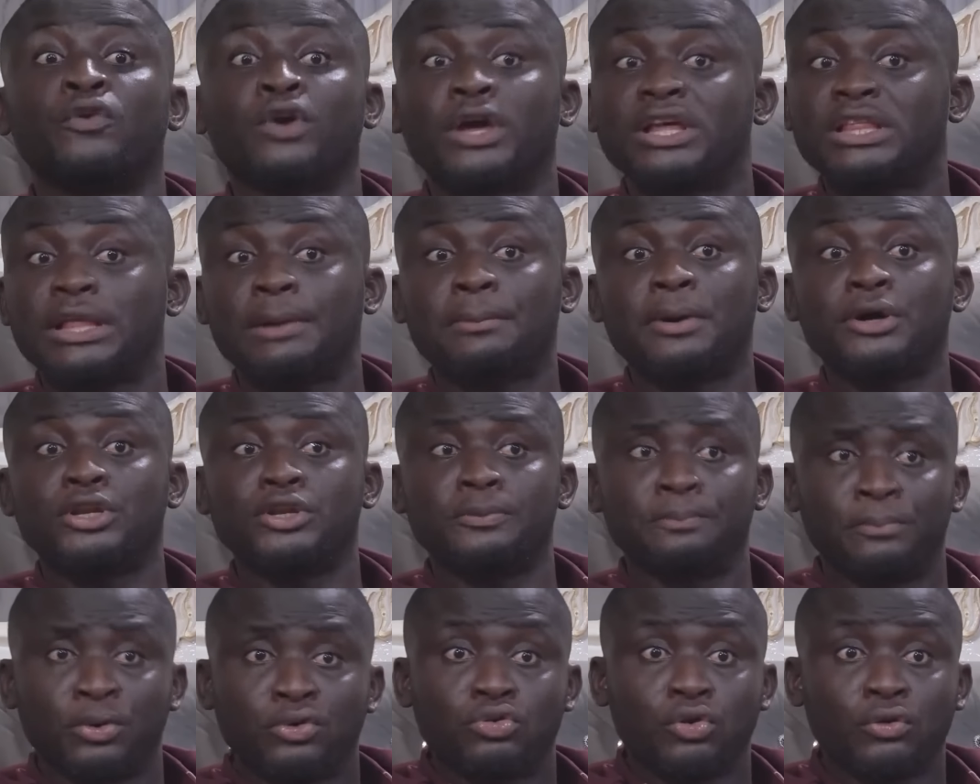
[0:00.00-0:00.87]
forget about
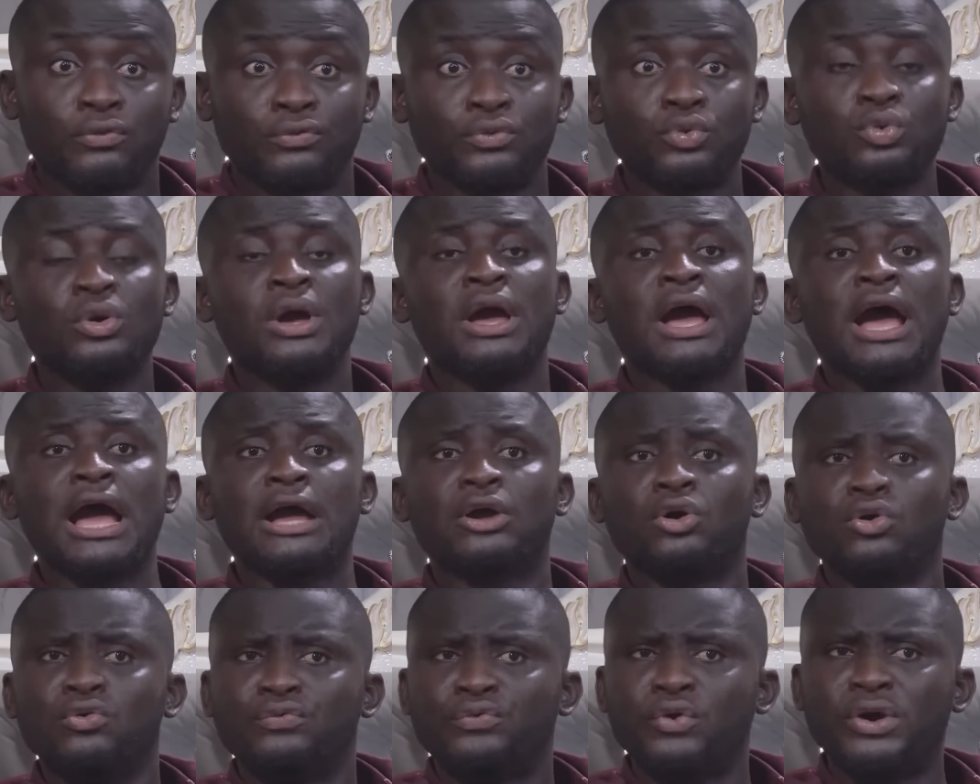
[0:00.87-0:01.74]
the both of you
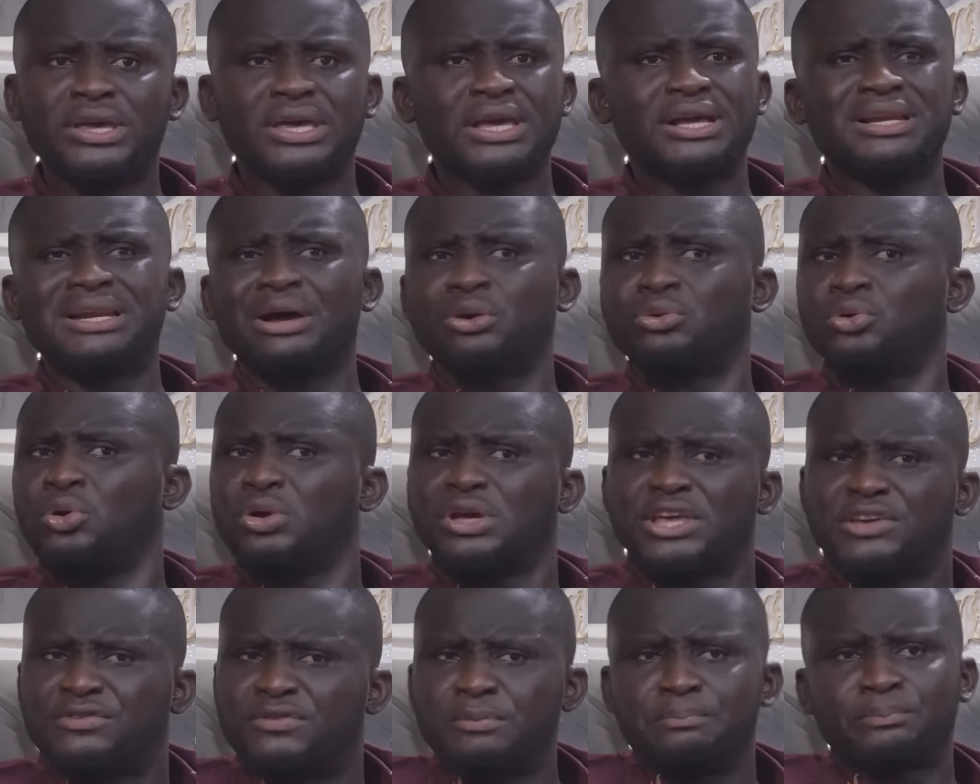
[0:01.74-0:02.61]
and go for a girl that will
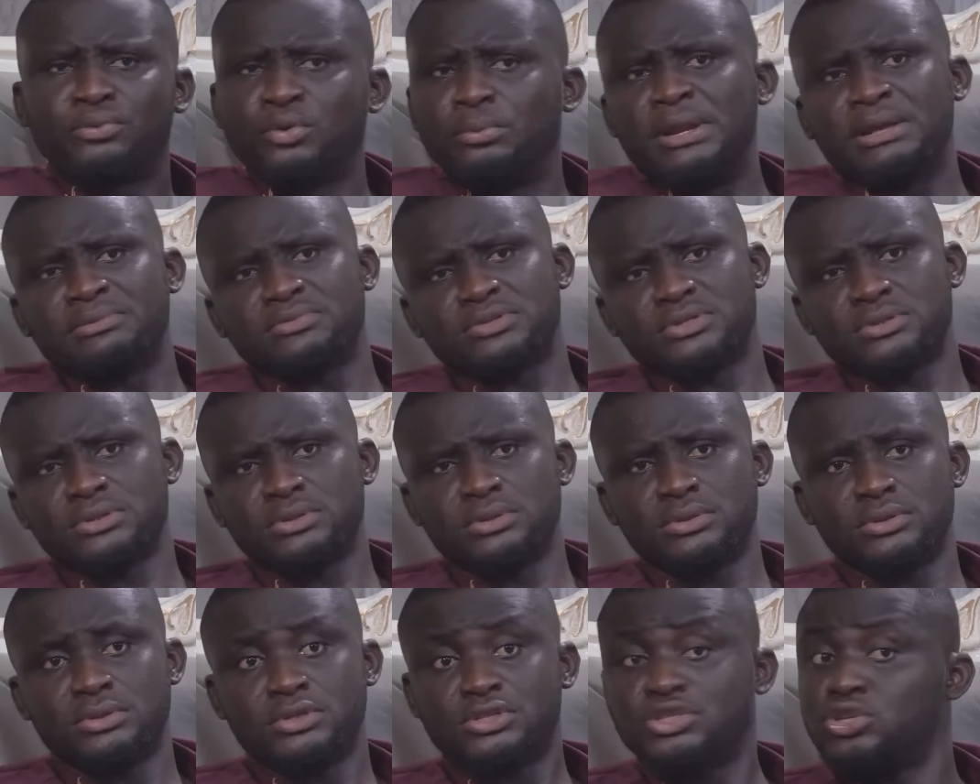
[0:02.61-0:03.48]
not give him problems.
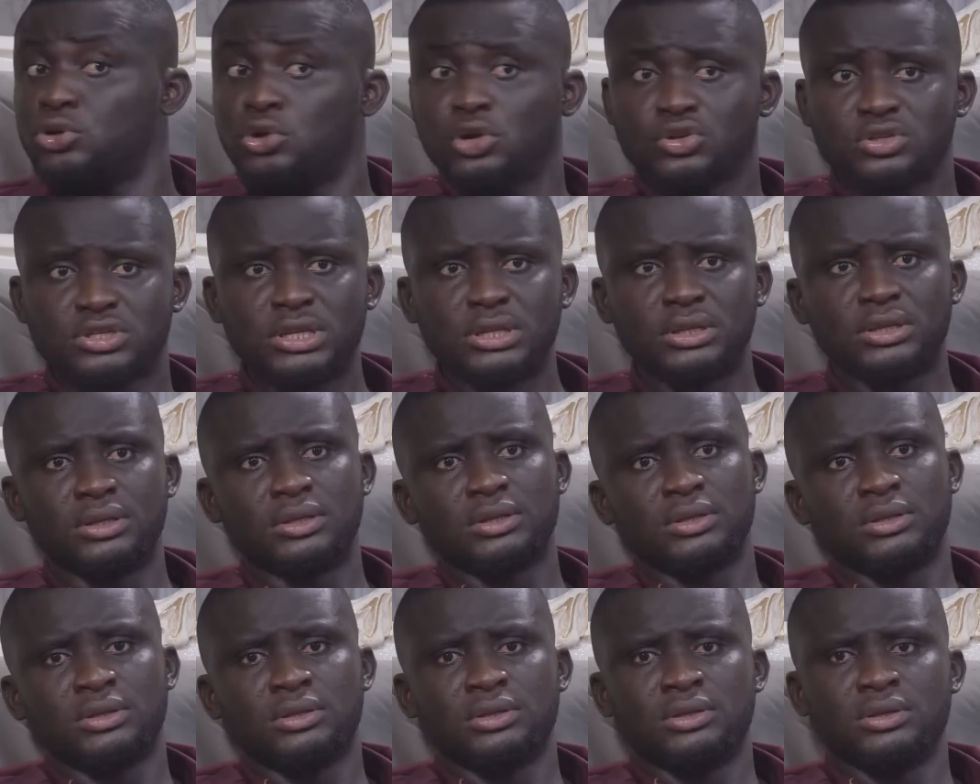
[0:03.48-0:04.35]
Seriously.
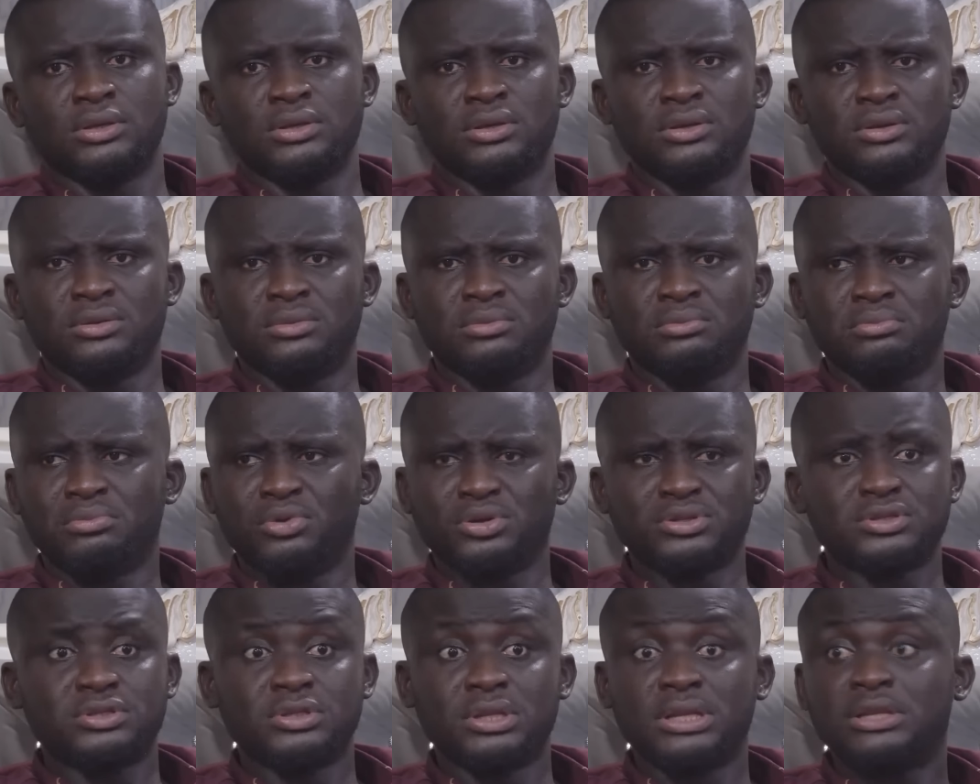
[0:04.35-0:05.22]

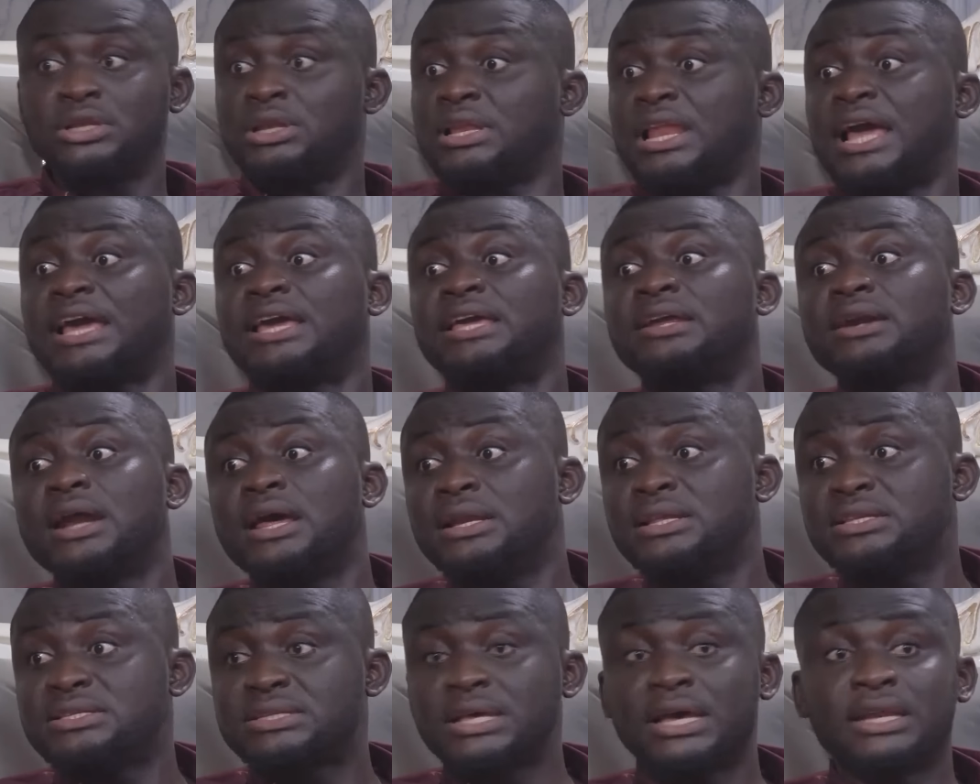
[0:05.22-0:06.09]
But like he
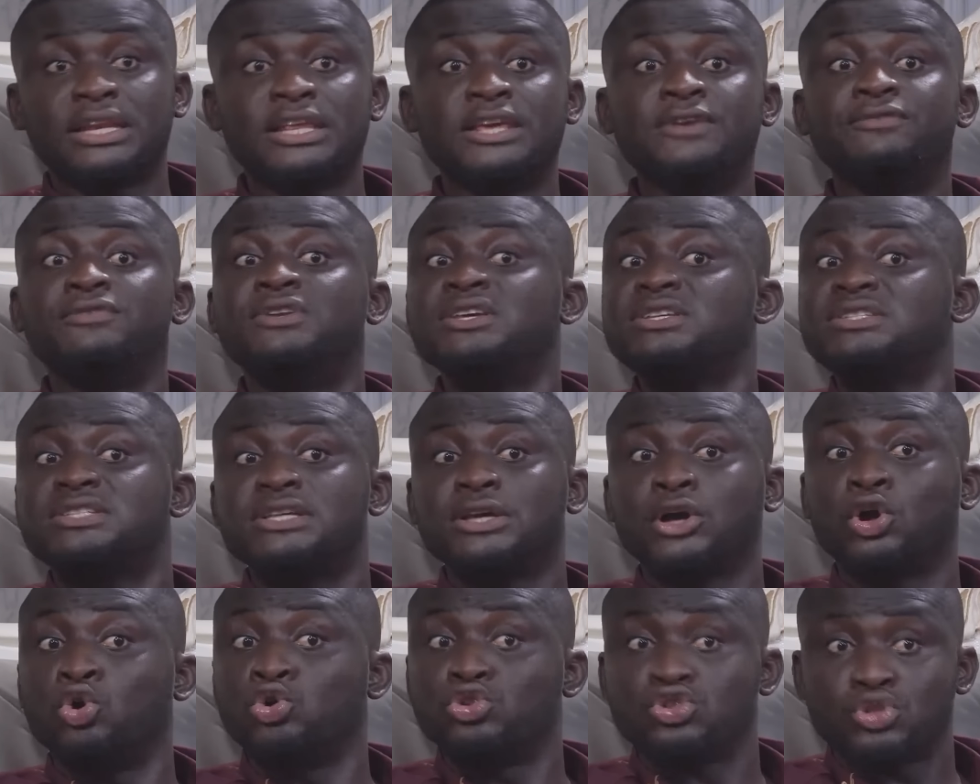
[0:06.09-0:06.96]
rightly said, if this
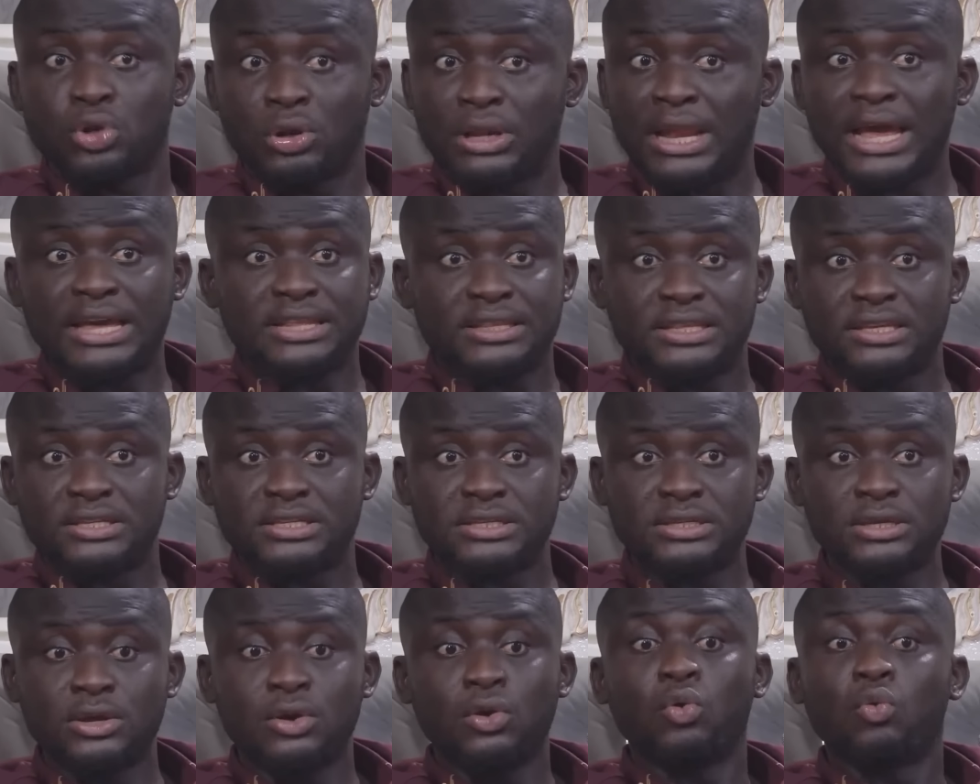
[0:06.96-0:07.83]
thing goes on like
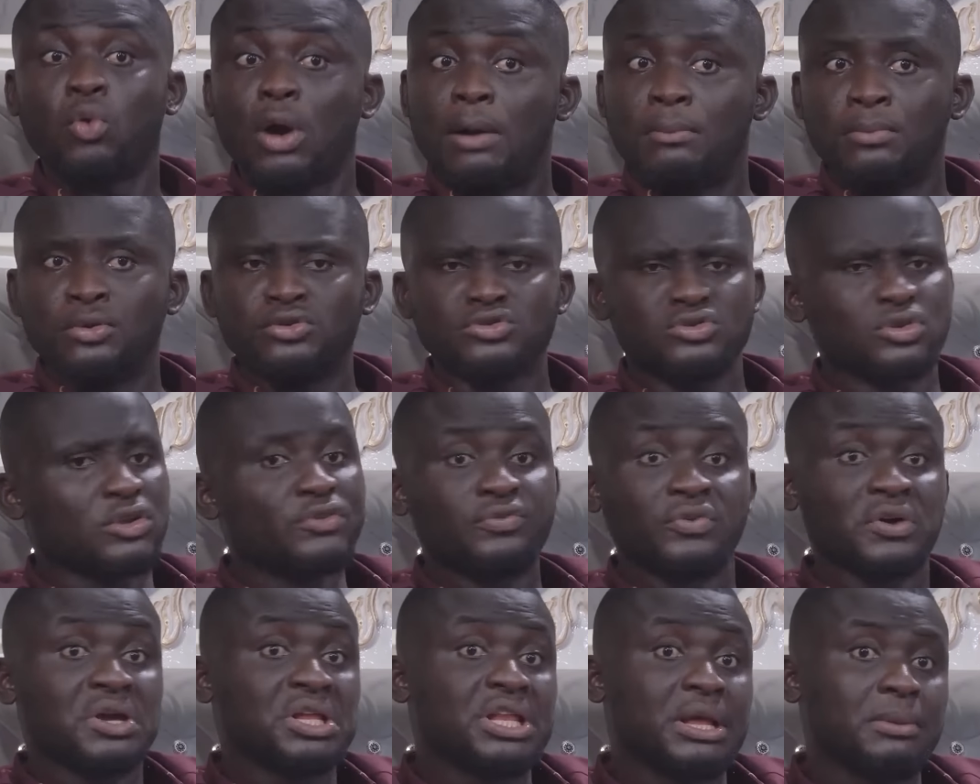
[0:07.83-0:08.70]
this, 1 month, just
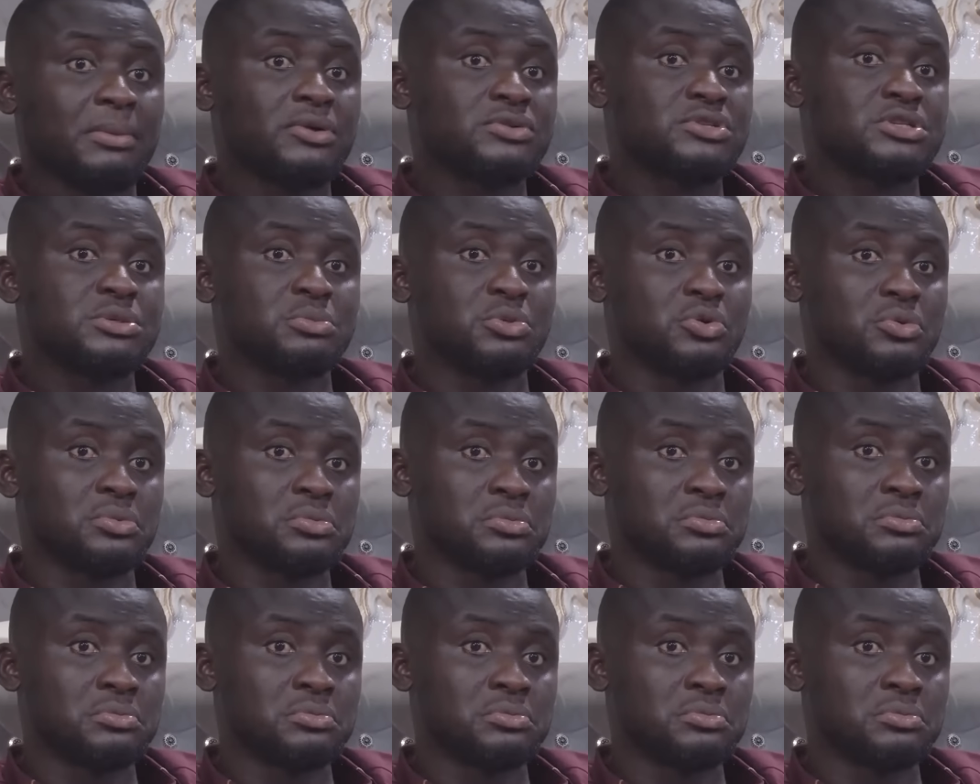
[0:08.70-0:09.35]
forget about him.